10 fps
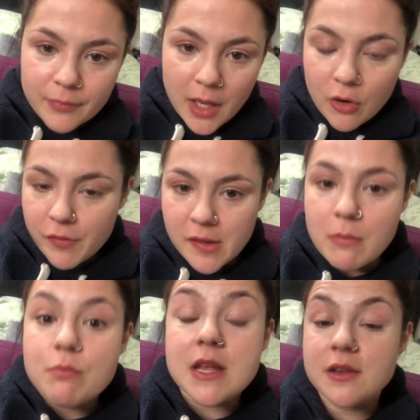And obviously
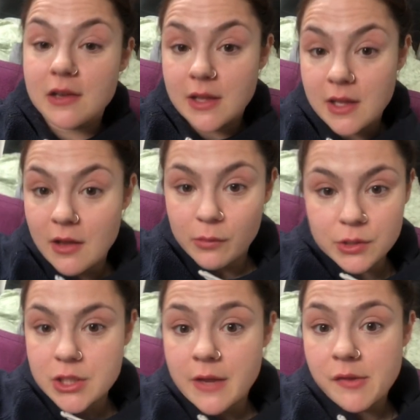immediately I
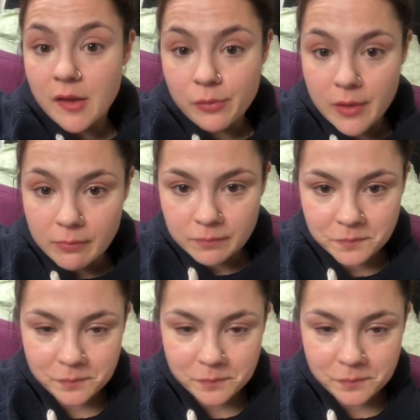wanted to have sex with him.